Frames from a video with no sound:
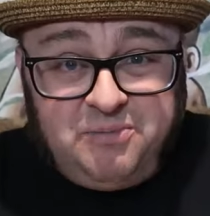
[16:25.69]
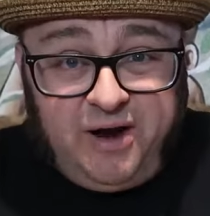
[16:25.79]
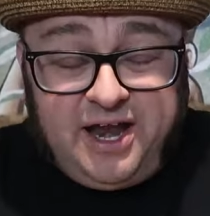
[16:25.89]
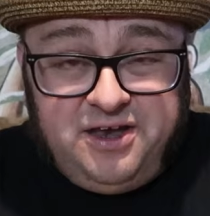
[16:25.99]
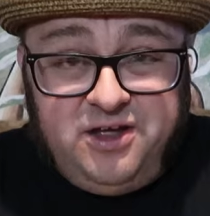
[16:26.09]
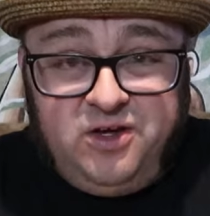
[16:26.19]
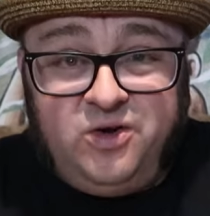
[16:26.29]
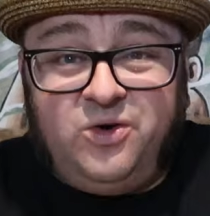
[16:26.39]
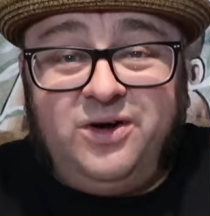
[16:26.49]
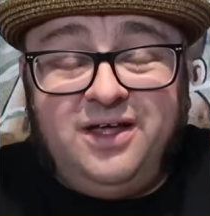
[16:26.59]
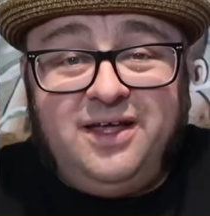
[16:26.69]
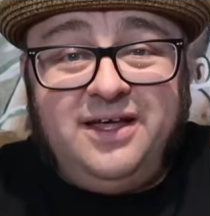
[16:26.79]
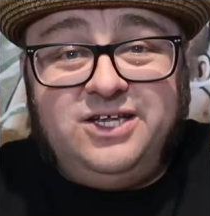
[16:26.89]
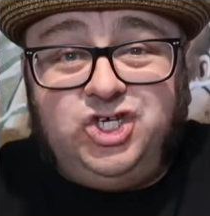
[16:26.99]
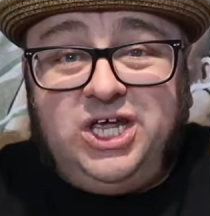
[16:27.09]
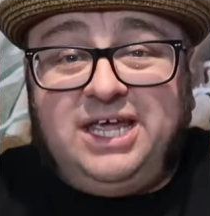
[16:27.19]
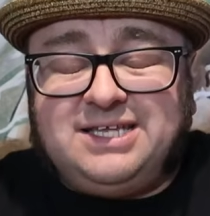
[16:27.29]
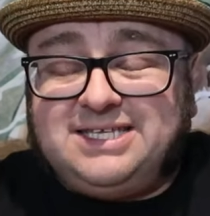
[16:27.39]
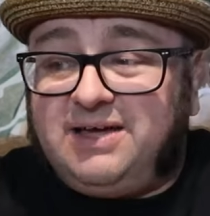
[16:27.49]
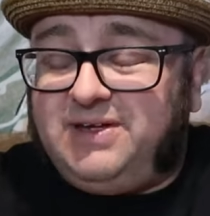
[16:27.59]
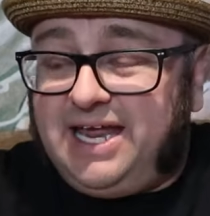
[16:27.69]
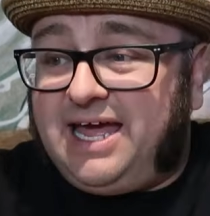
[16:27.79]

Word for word: brand new G seven